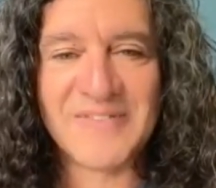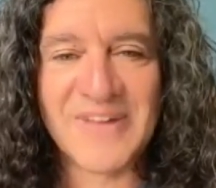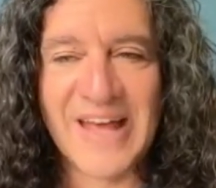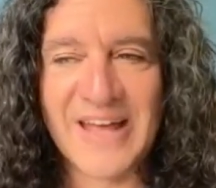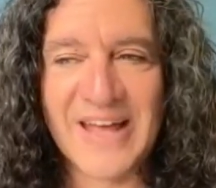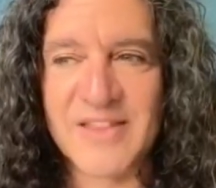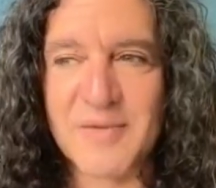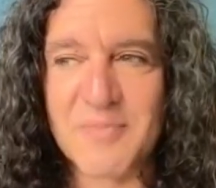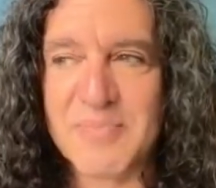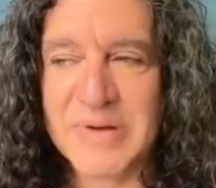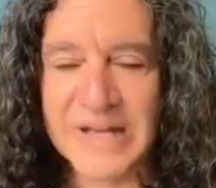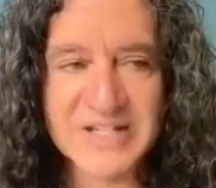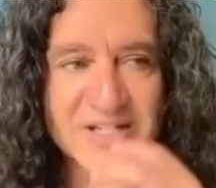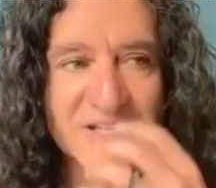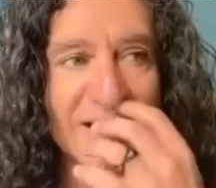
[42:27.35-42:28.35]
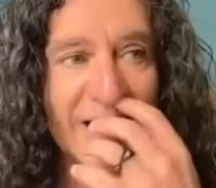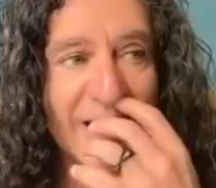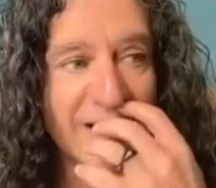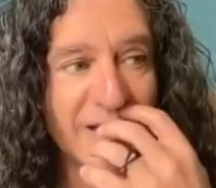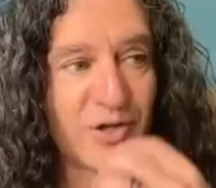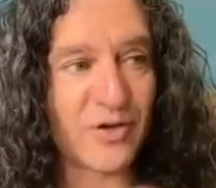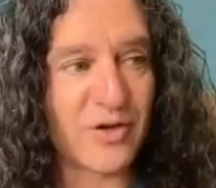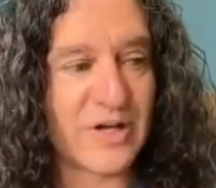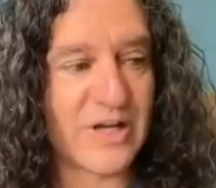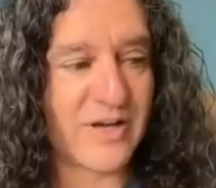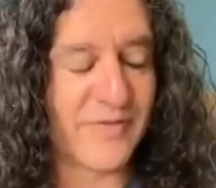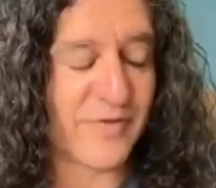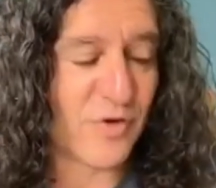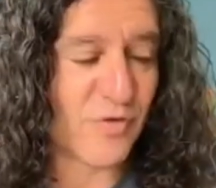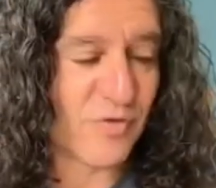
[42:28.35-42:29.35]
And the biggest thing, you
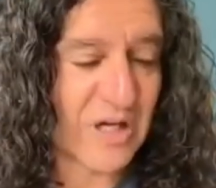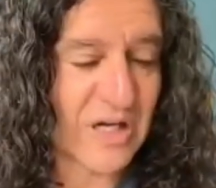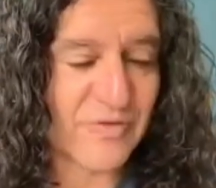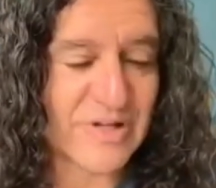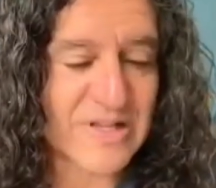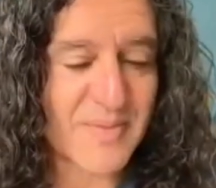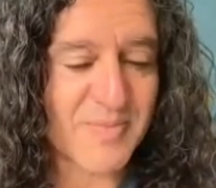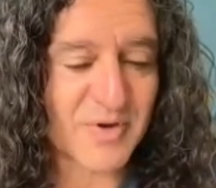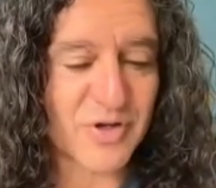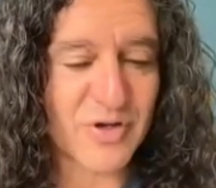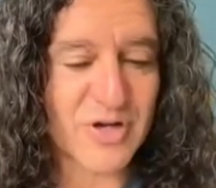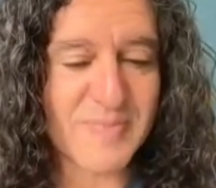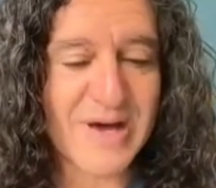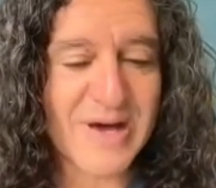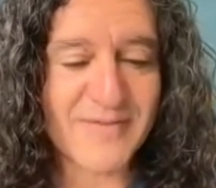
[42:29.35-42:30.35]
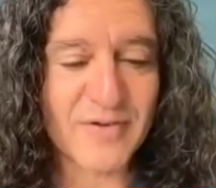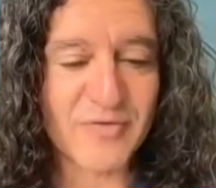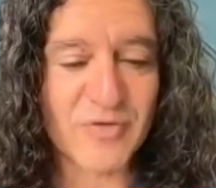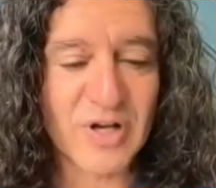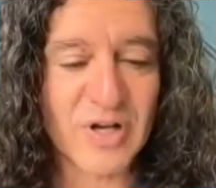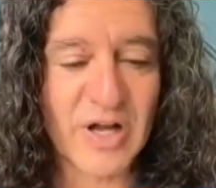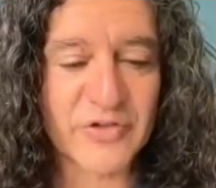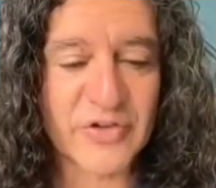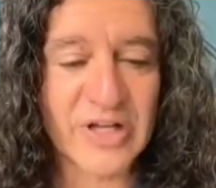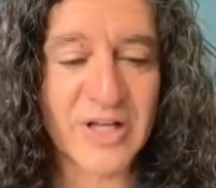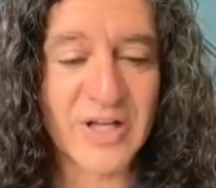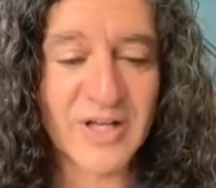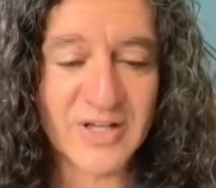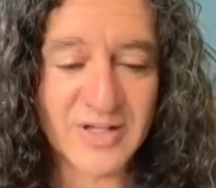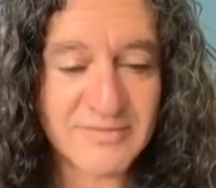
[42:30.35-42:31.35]
if you really read that book, you come out of it
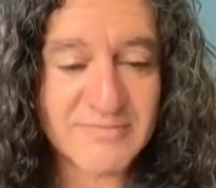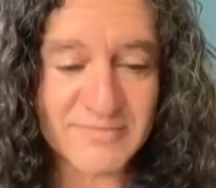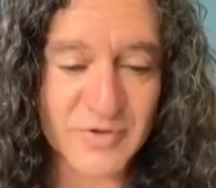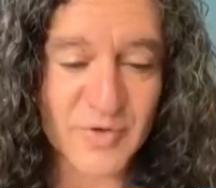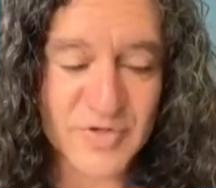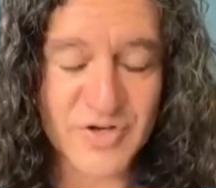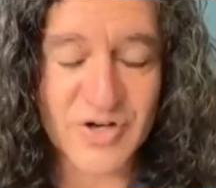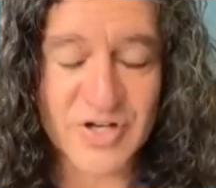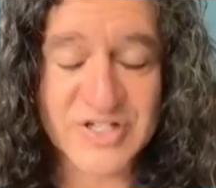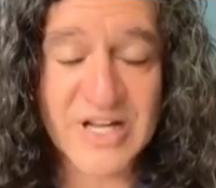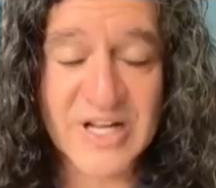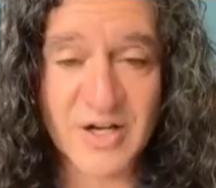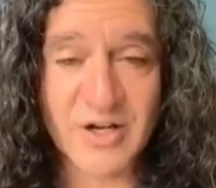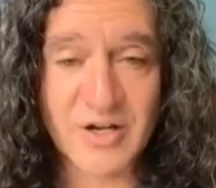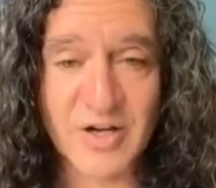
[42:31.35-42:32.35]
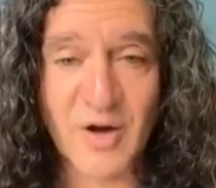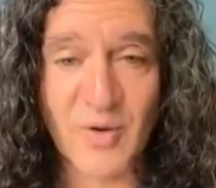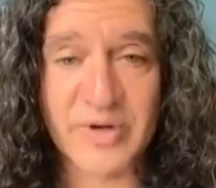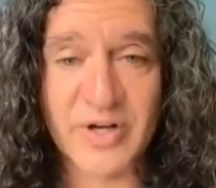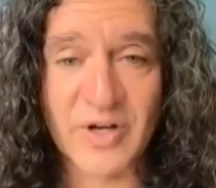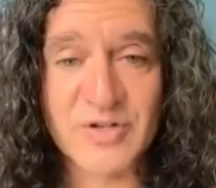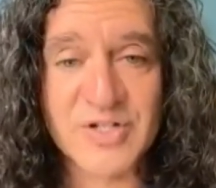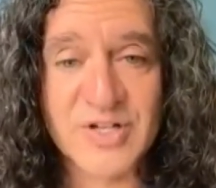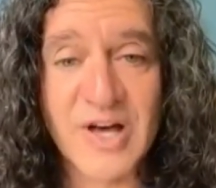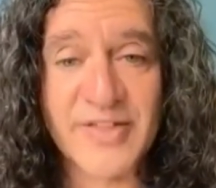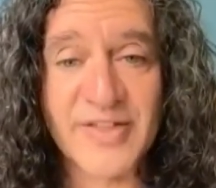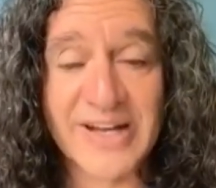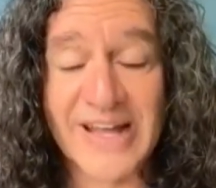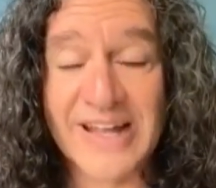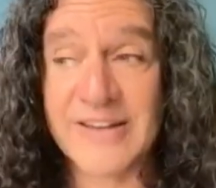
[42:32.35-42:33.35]
realizing to a certain extent, no one knows
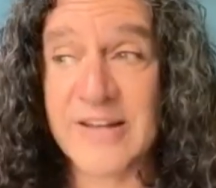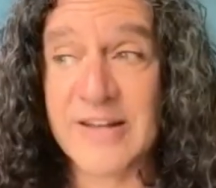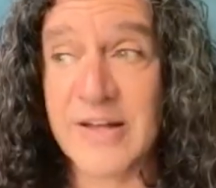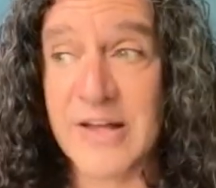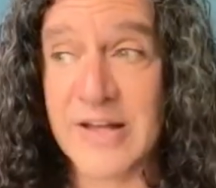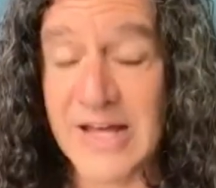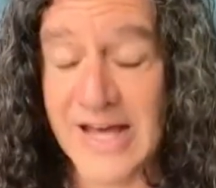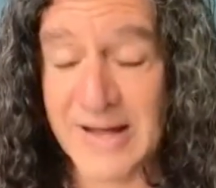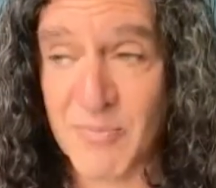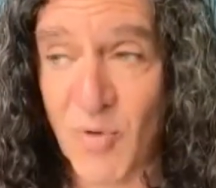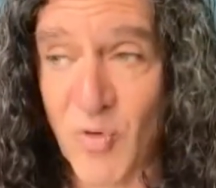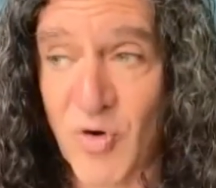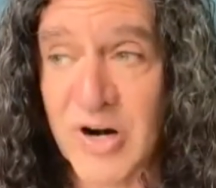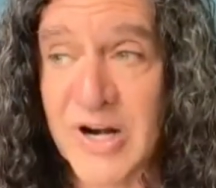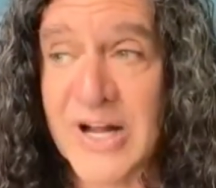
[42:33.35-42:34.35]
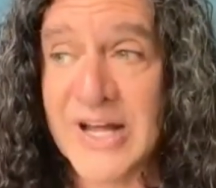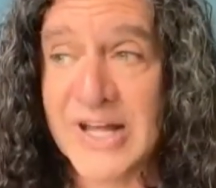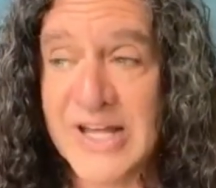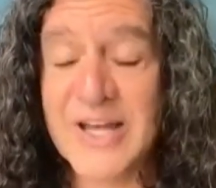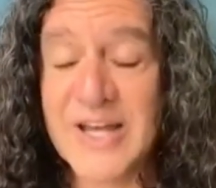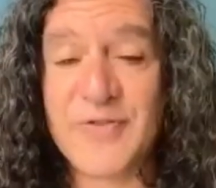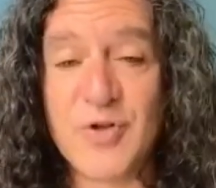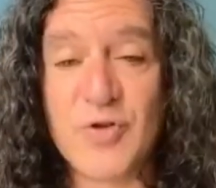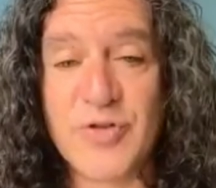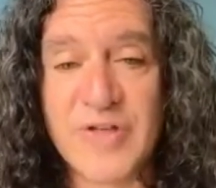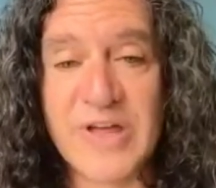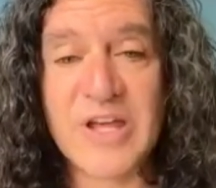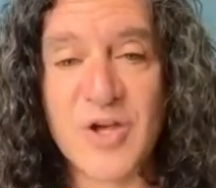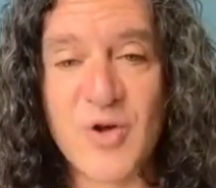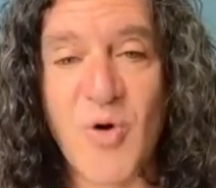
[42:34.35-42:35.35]
nothing. And the and more, if you
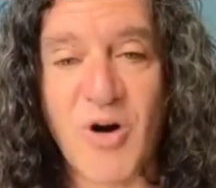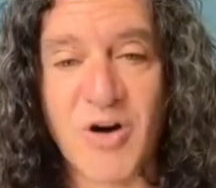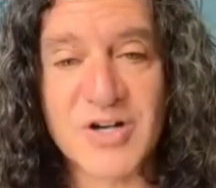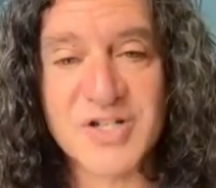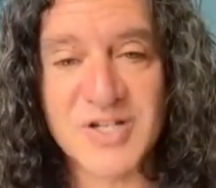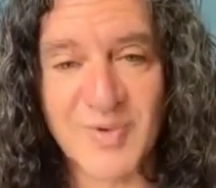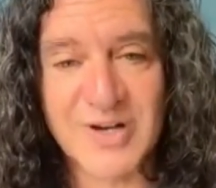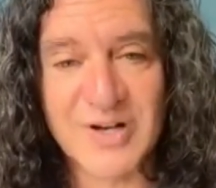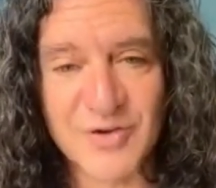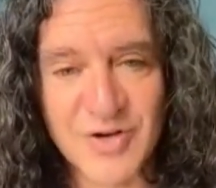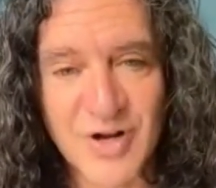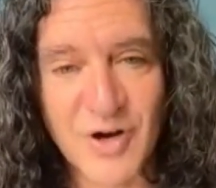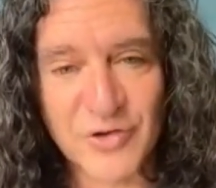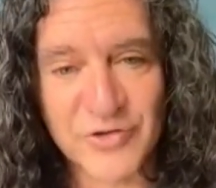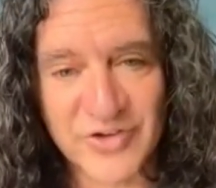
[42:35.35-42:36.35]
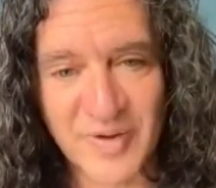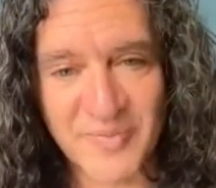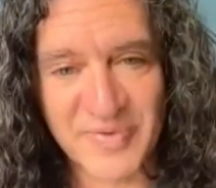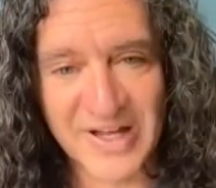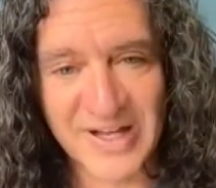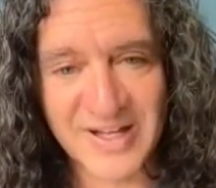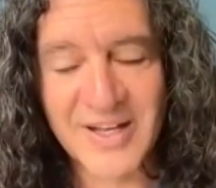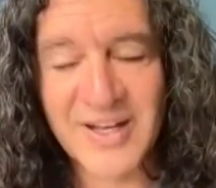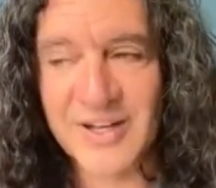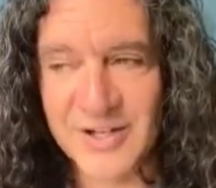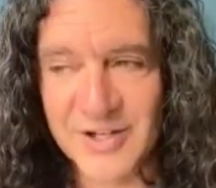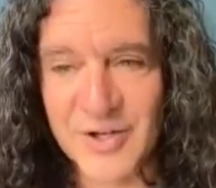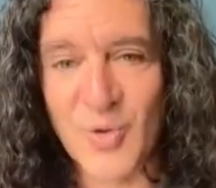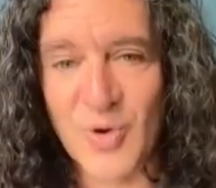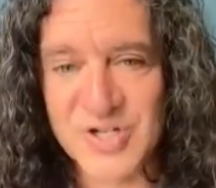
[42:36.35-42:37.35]
think you are someone who knows something,
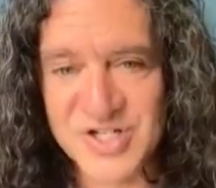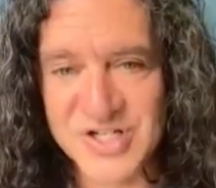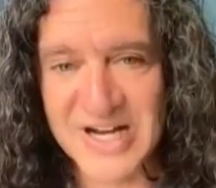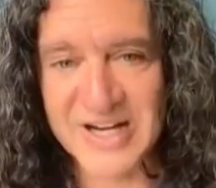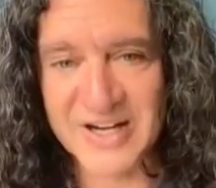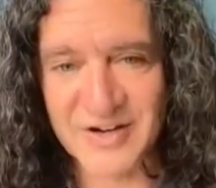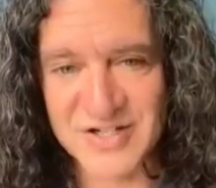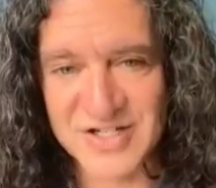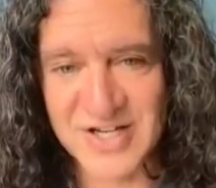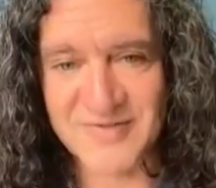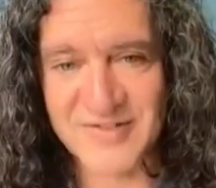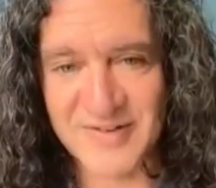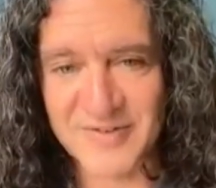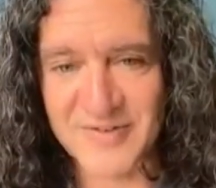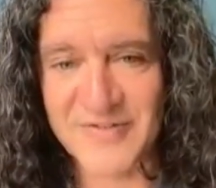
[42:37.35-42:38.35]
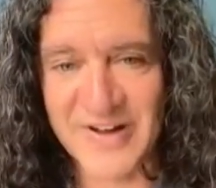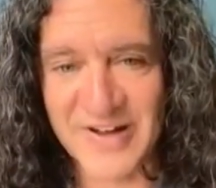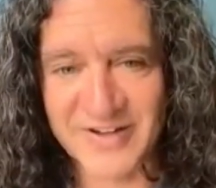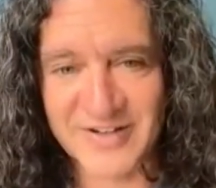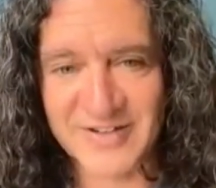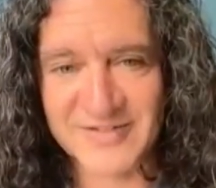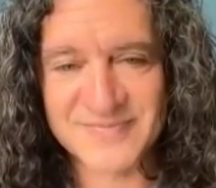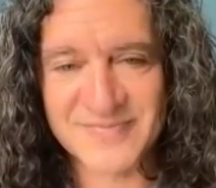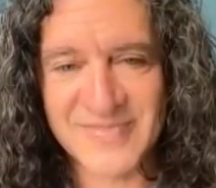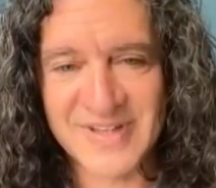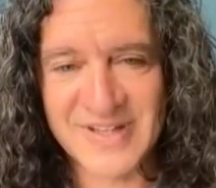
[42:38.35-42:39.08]
you are setting yourself up for failure.